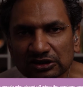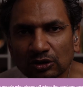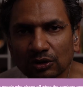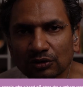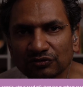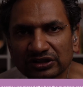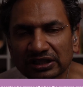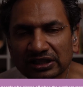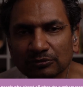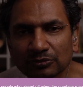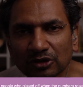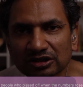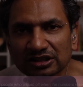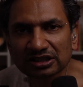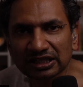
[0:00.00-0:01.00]
COVID here
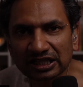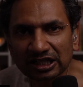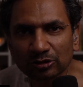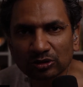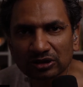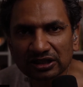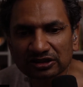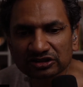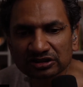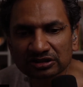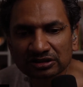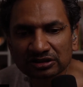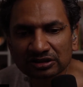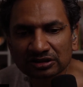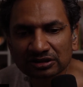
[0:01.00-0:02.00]
more than anywhere else,
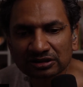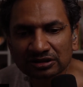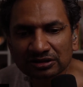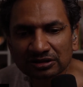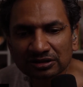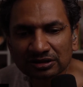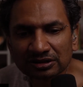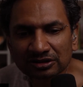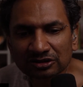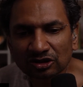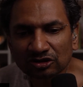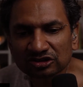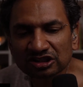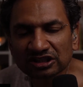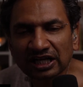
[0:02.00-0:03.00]

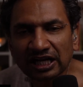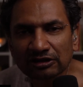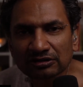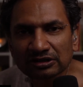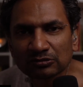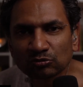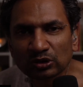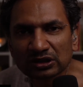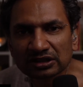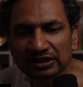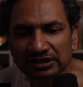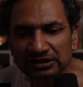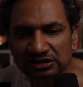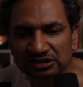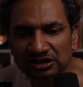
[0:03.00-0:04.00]
Dr. CAROLYN
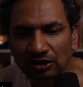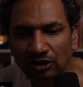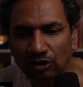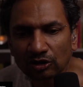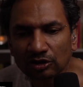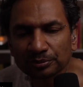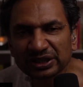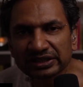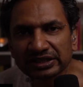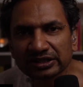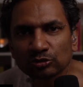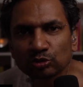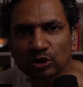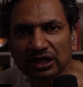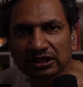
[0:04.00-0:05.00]
Wilkins,
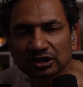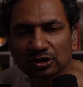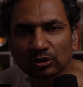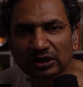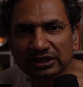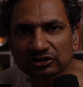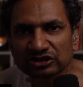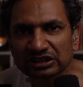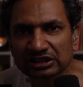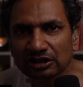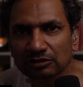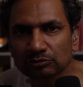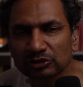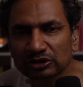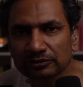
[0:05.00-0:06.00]
OBE, ran away on
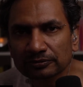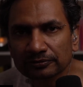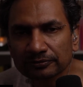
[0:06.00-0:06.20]
secondment.